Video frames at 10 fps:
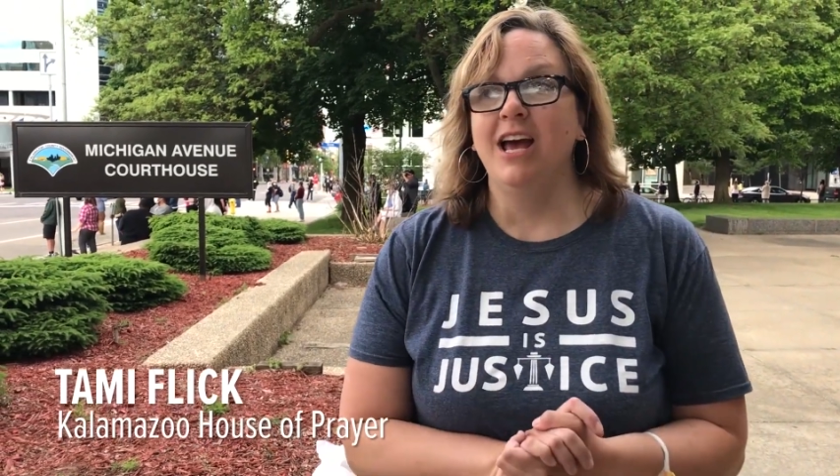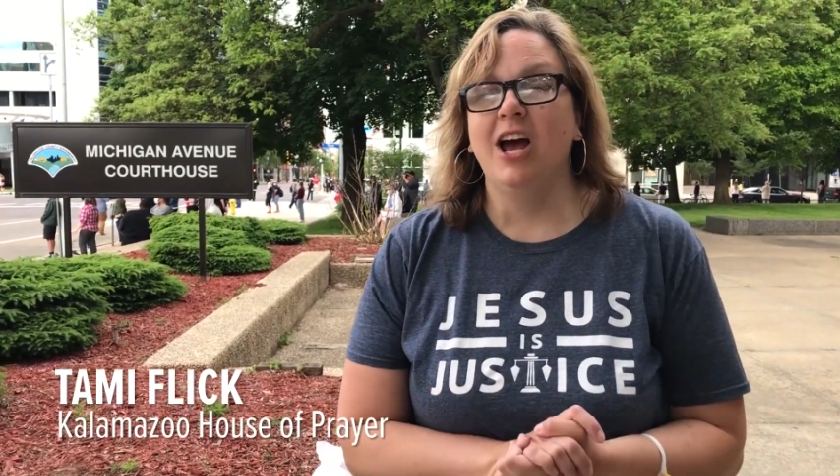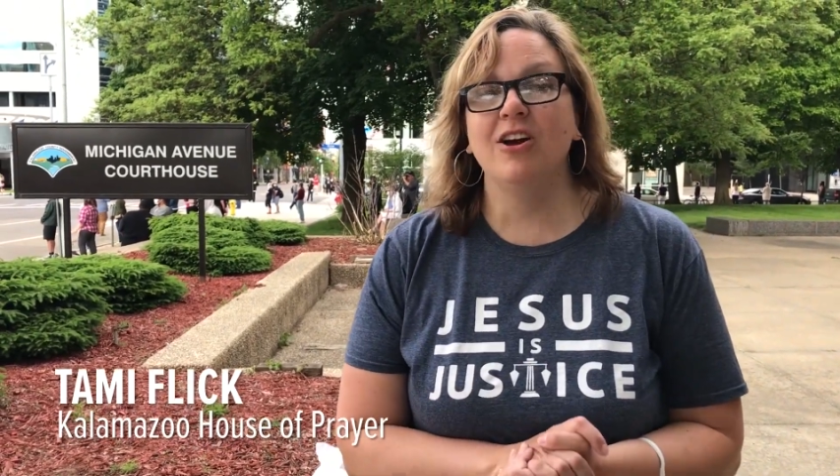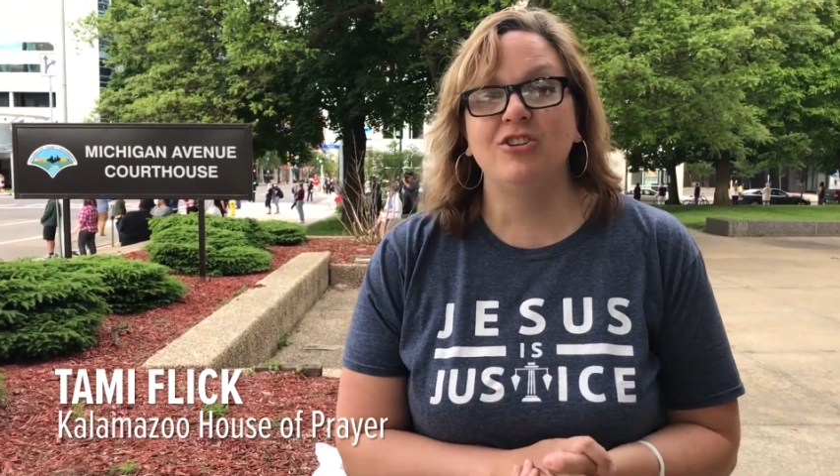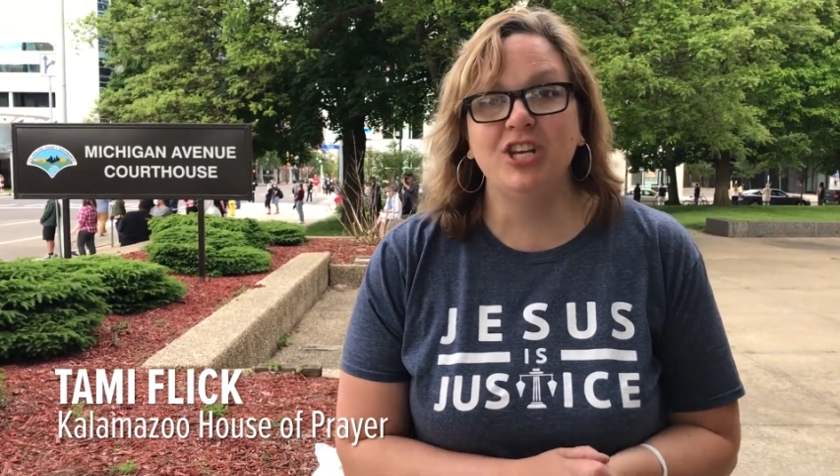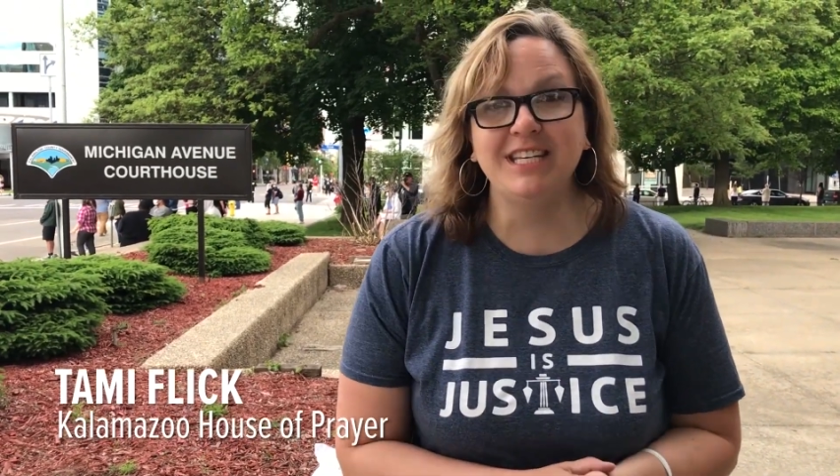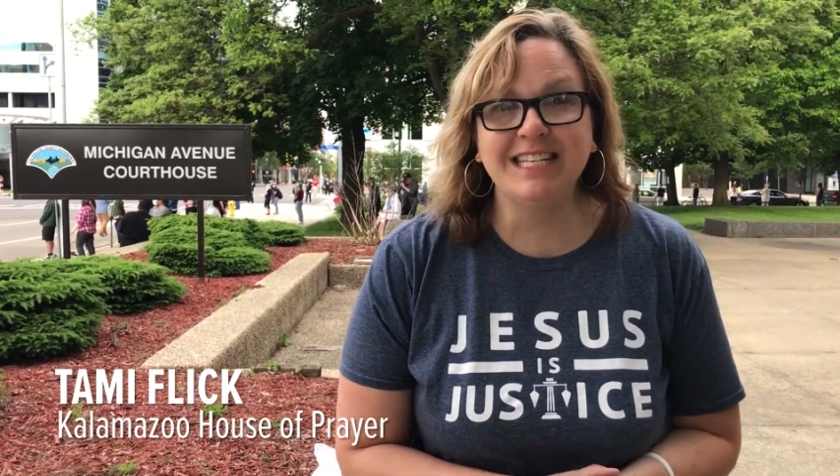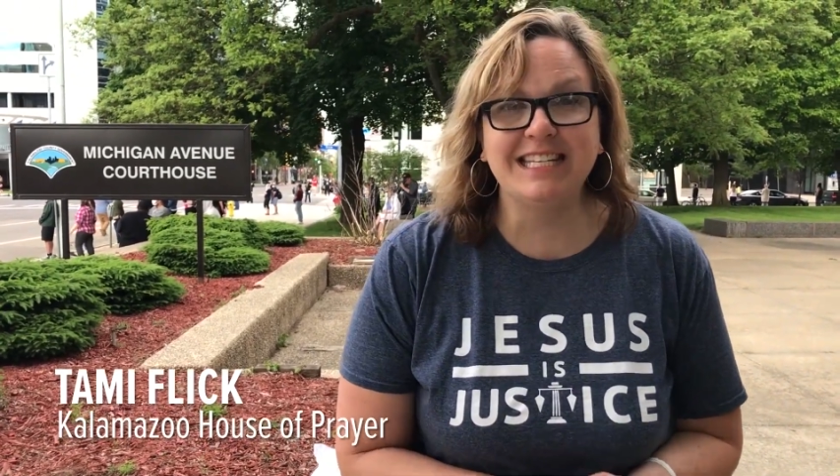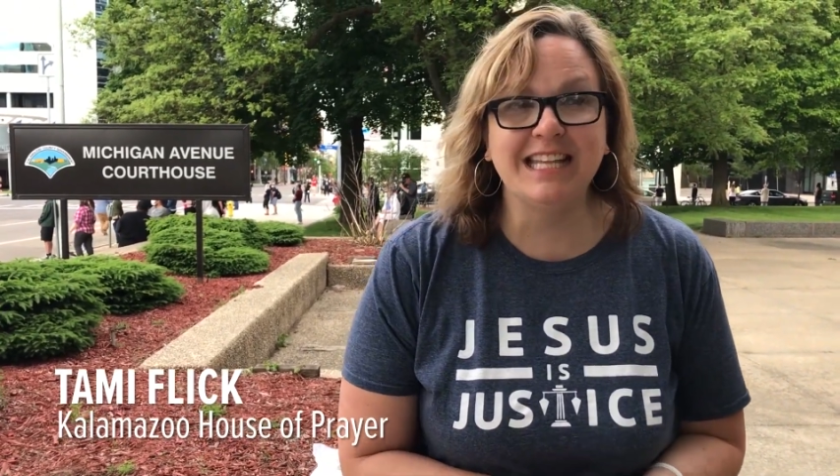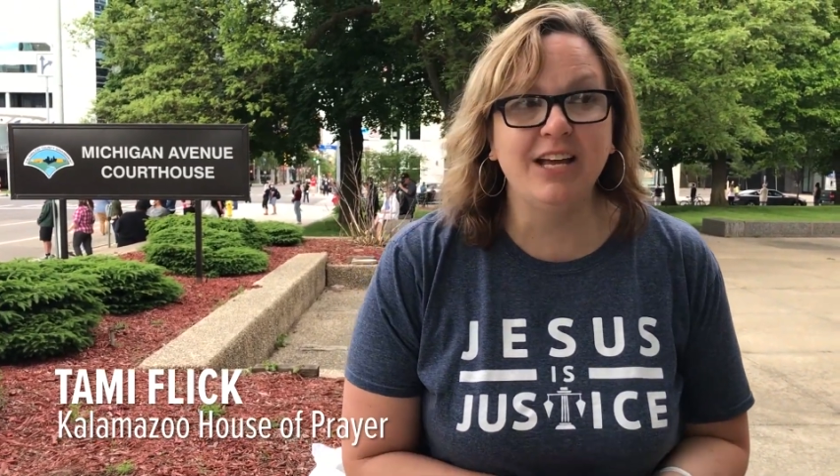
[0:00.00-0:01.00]
are Jesus
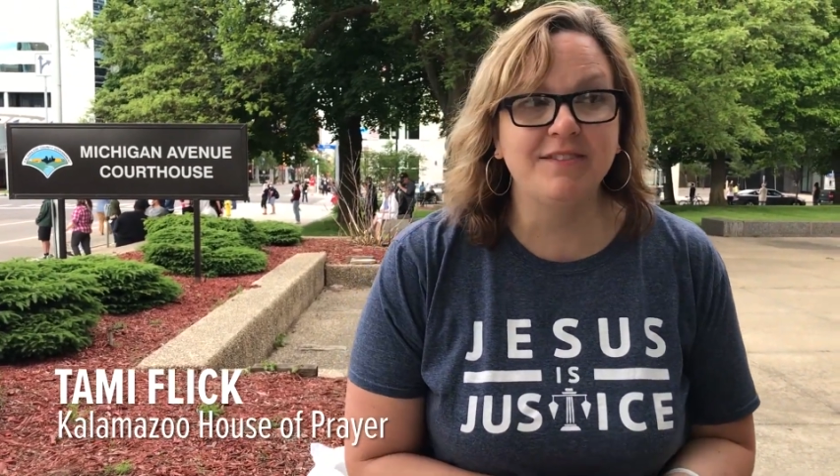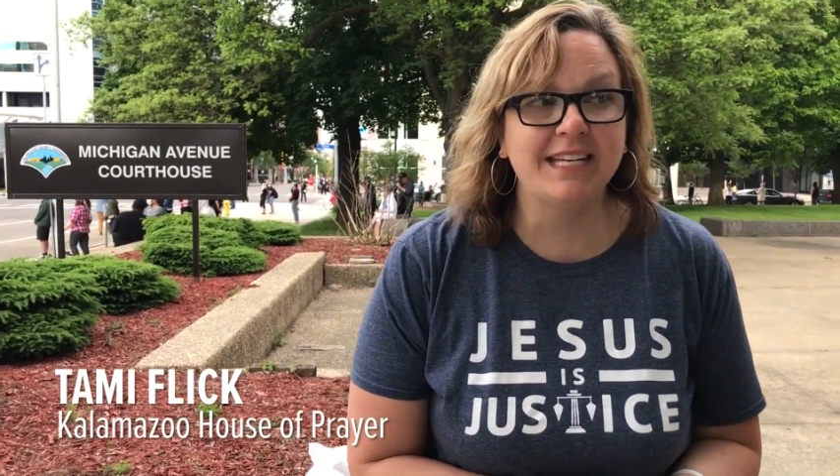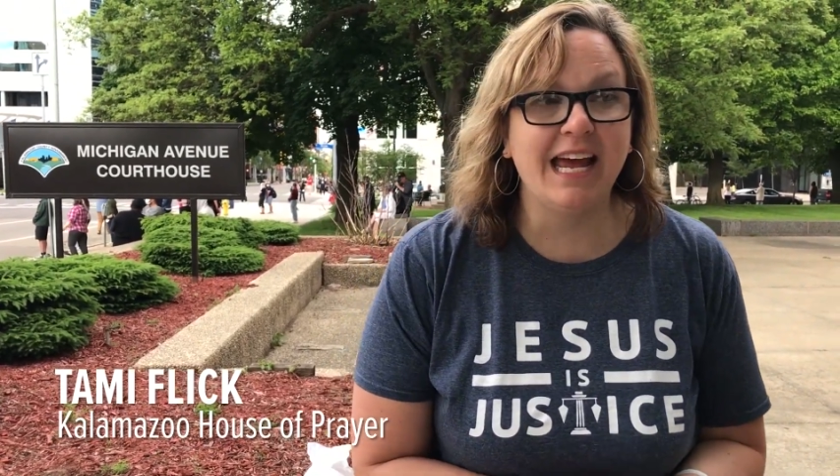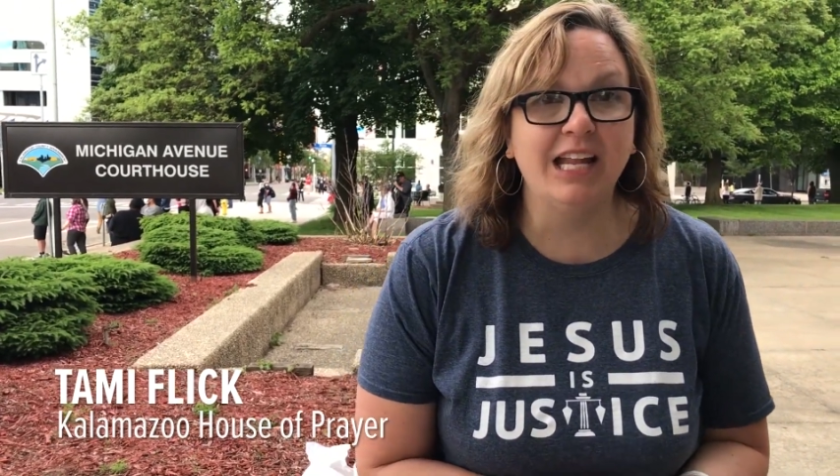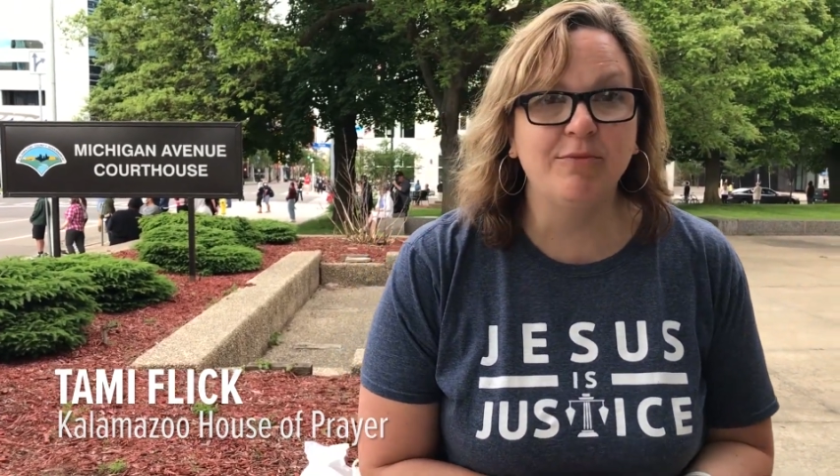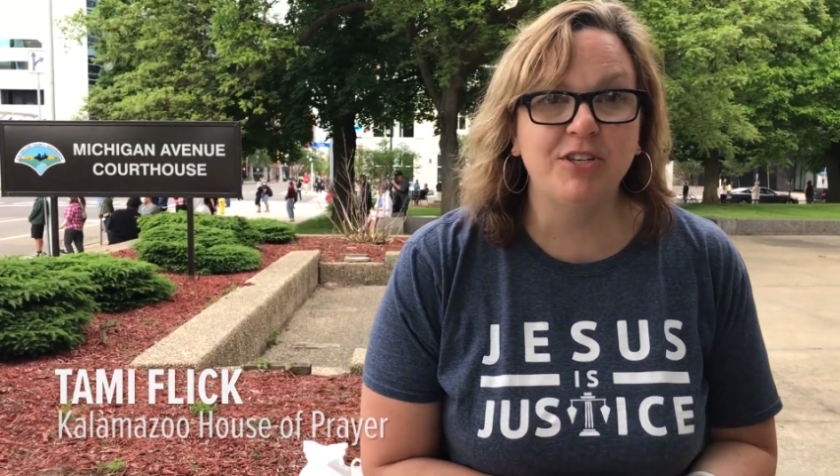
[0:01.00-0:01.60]
Loves Kalamazoo,